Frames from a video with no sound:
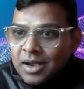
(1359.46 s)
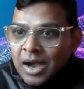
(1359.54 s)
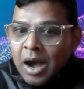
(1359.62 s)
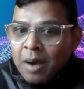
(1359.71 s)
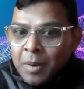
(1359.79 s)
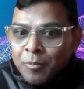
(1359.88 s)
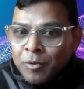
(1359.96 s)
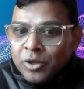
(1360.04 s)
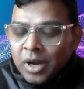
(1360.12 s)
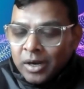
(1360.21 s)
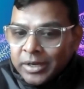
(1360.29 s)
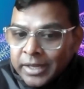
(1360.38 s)
come up with
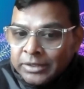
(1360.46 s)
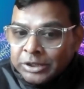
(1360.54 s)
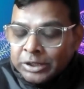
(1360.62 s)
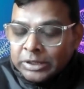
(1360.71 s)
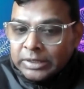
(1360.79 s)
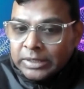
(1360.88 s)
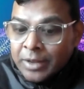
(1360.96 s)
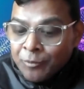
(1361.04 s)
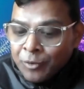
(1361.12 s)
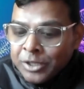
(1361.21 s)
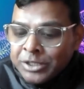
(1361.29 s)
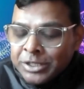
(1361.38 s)
architecture
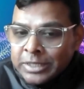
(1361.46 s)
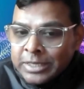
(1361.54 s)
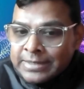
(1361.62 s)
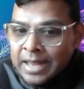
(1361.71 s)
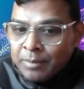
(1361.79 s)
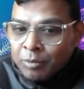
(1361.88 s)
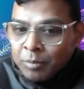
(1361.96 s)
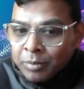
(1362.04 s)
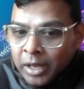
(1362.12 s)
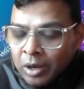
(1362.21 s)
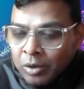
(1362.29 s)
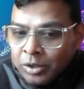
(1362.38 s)
leveraging this type of
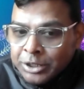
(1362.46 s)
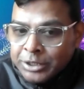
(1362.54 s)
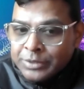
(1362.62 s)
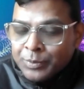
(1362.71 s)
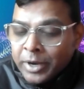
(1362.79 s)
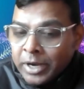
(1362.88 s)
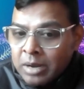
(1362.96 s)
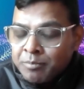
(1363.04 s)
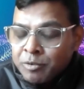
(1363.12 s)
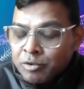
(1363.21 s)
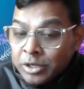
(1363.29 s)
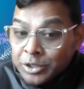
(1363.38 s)
technologies where
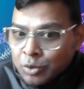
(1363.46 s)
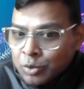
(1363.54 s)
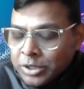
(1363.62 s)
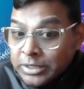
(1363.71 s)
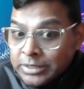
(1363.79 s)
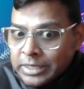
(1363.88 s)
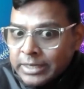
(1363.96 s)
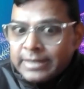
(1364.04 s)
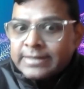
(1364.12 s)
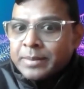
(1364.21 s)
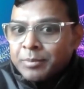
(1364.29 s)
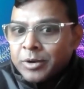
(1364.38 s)
compute and storage is clearly
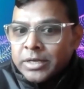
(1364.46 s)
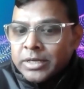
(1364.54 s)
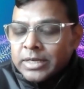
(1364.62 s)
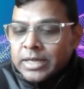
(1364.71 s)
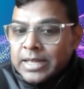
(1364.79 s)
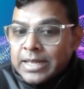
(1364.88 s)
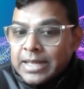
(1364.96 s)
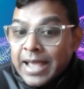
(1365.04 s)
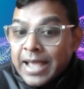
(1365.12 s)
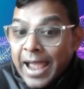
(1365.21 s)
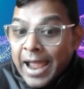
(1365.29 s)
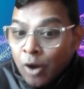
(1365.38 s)
separated,
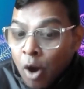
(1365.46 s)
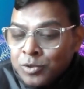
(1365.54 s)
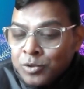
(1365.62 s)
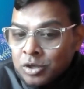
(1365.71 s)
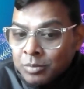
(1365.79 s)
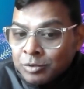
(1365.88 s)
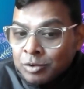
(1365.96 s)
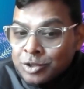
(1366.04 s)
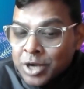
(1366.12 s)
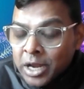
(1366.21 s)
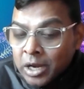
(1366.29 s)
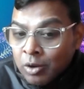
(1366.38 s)
adoption of those
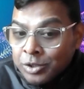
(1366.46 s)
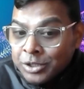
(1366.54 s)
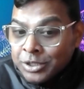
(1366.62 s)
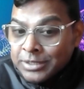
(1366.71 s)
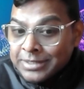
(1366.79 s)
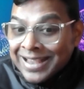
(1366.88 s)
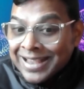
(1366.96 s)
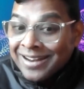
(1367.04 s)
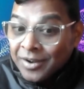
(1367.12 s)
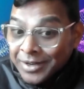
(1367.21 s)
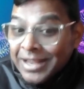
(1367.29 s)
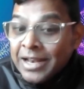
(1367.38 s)
technologies
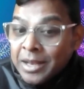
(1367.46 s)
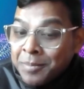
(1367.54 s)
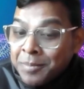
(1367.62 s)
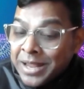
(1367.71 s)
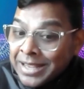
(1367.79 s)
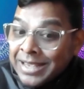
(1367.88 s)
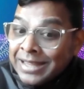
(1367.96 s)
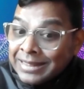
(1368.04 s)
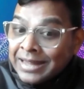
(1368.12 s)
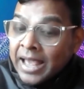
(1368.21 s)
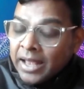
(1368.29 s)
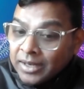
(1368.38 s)
can really bring
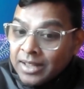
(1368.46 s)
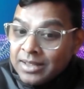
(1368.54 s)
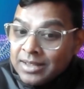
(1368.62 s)
in that